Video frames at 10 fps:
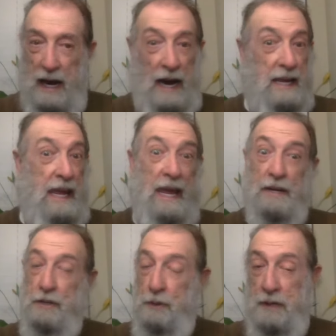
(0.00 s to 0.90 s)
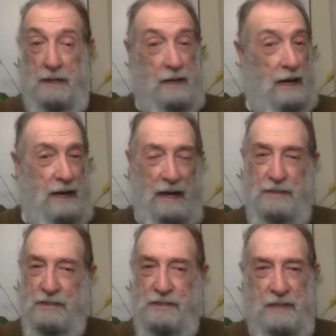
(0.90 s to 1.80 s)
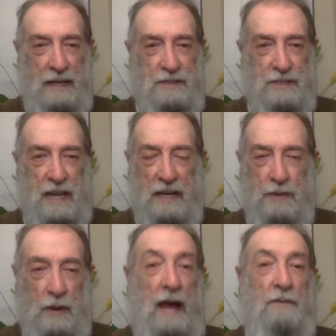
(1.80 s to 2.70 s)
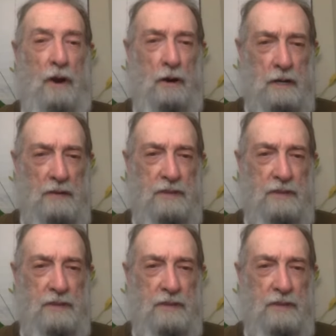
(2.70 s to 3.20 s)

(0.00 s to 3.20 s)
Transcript: I can't do it. I, I just I just can't do it. I have a hard enough